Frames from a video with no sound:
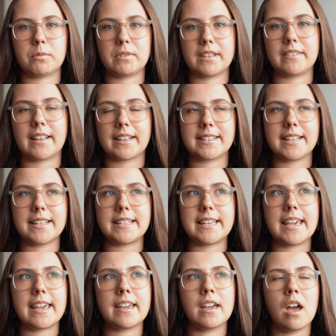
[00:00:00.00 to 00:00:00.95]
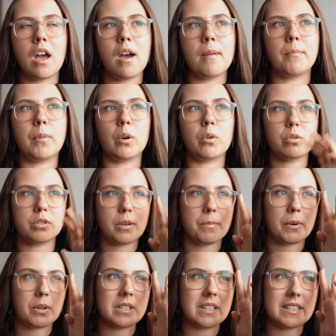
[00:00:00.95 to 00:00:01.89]
within that city, but also
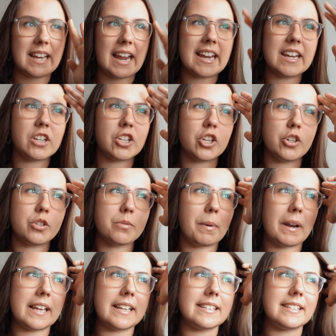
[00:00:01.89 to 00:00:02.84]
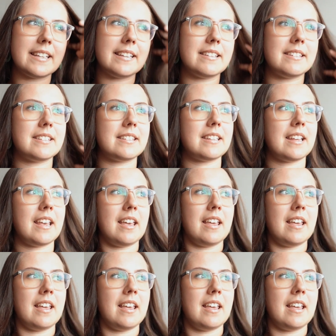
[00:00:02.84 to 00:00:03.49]
because it takes you to places